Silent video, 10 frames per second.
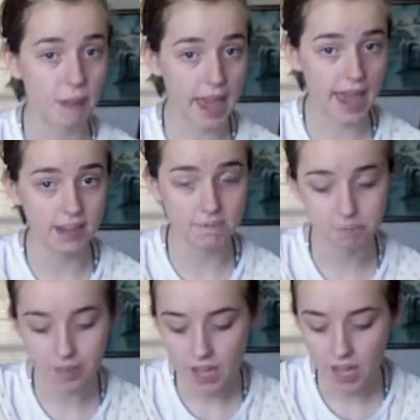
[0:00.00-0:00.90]
pen,
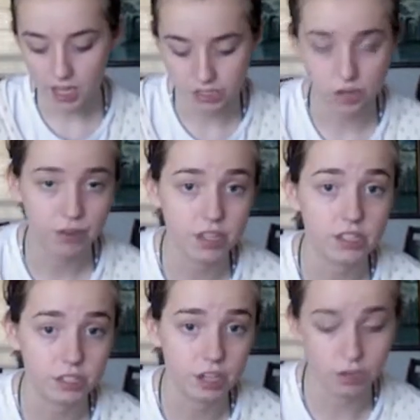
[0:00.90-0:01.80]
and so
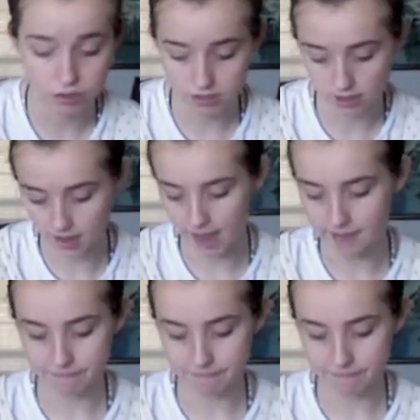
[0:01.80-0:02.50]
he's used to that.